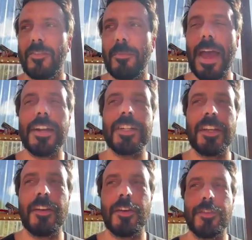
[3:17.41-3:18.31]

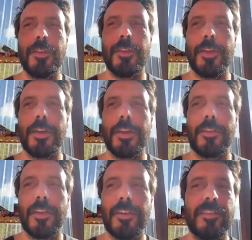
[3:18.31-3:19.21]
magic and also the
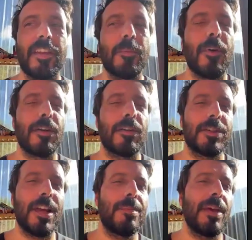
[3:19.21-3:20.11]
addicting part of
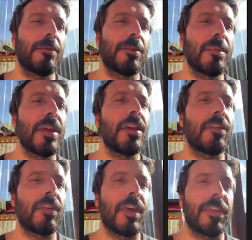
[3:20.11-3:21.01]
shaping for me
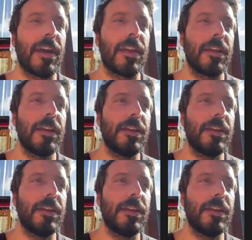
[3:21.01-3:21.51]
is like that